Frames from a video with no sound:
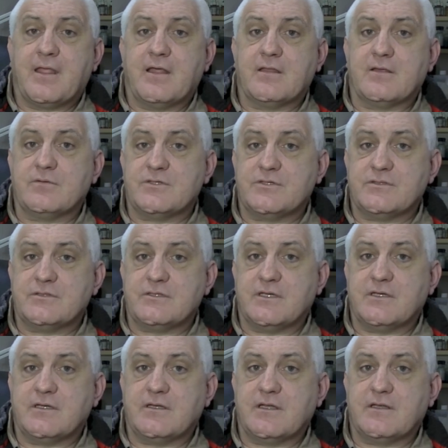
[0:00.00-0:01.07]
I think we should. I
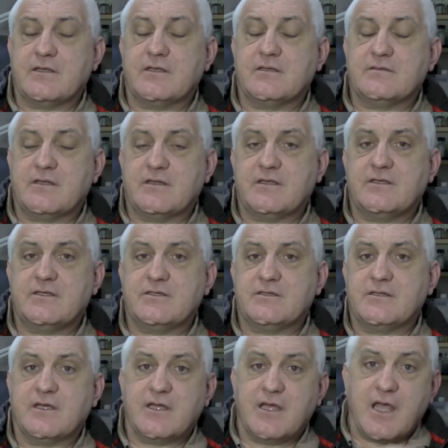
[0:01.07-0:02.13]
think you
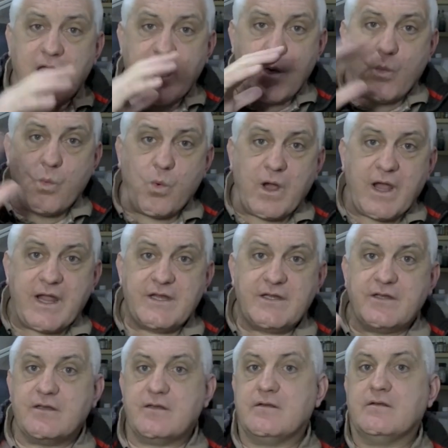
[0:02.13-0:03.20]
should
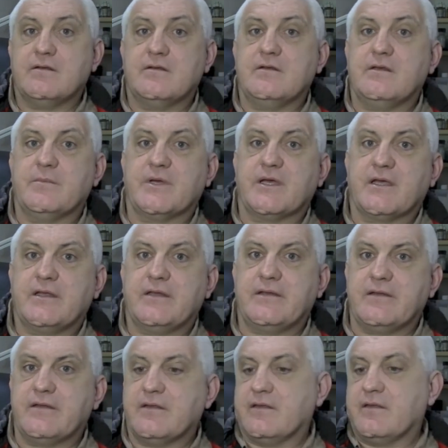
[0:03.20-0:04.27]
widen your
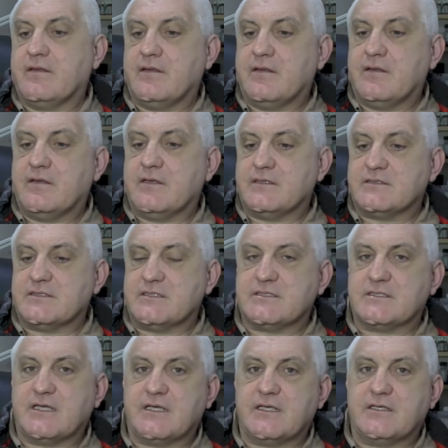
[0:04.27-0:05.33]
mind, as they
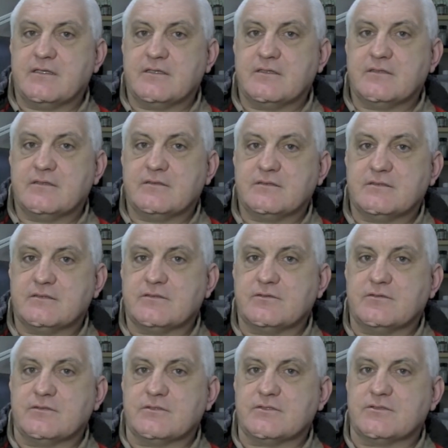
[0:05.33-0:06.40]
say, as
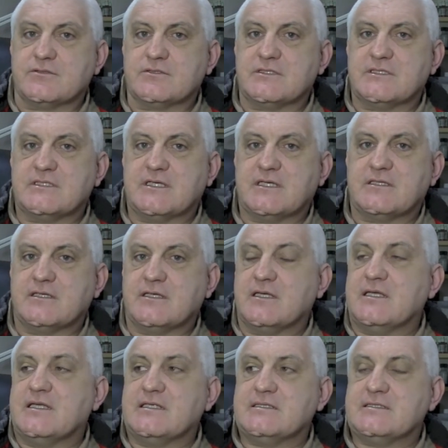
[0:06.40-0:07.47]
Aldous Huxley said.
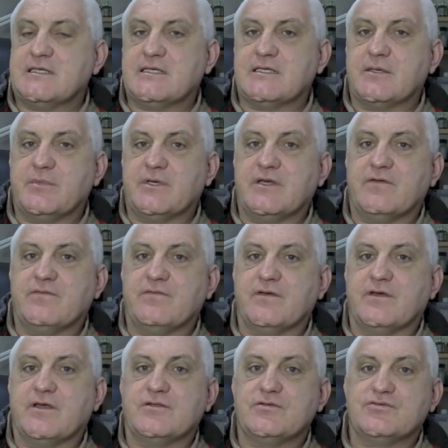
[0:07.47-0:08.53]
Take a bit of
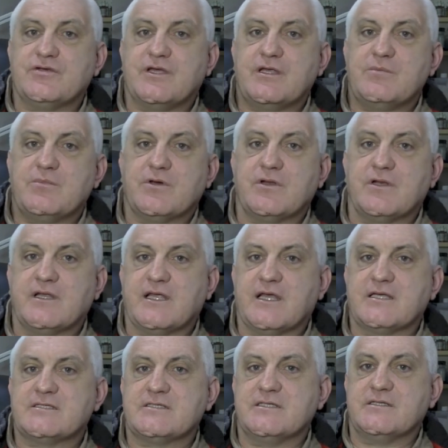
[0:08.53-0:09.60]
train modelling
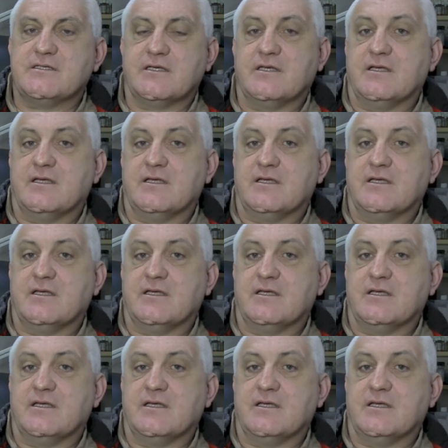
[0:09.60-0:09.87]
acid,